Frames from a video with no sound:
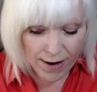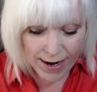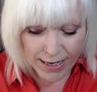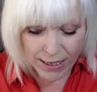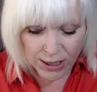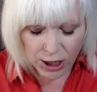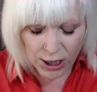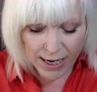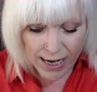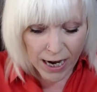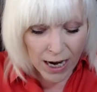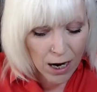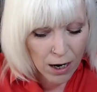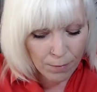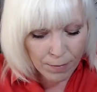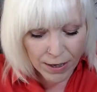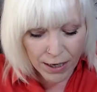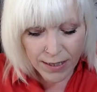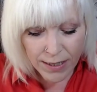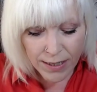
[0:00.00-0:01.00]
energy,
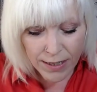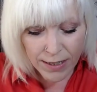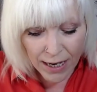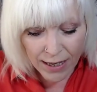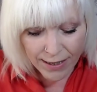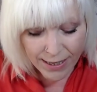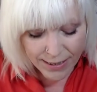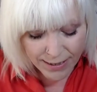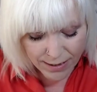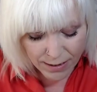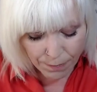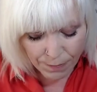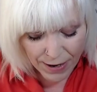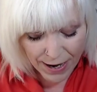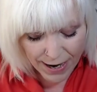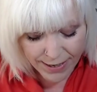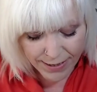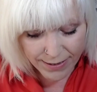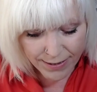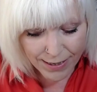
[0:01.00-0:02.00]
because this is a
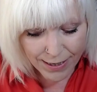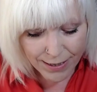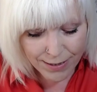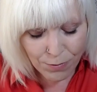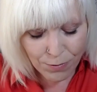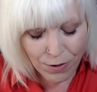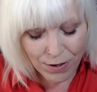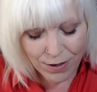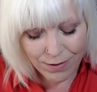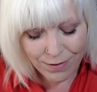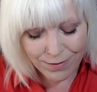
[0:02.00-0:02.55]
Pisces.